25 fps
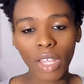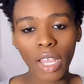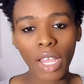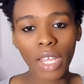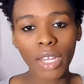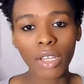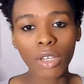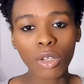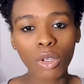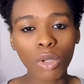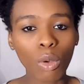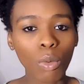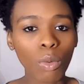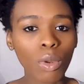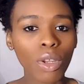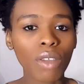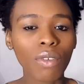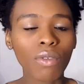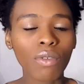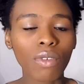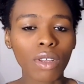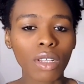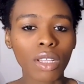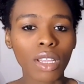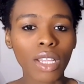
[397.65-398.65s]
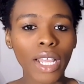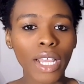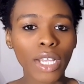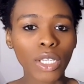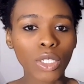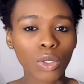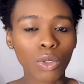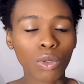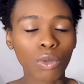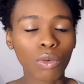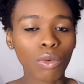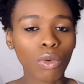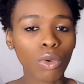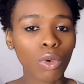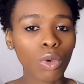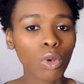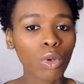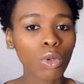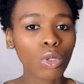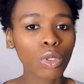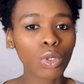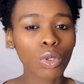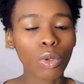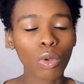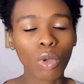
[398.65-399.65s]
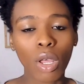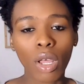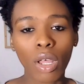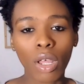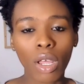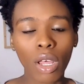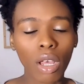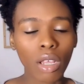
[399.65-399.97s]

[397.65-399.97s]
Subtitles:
I didn't know what it felt like to go to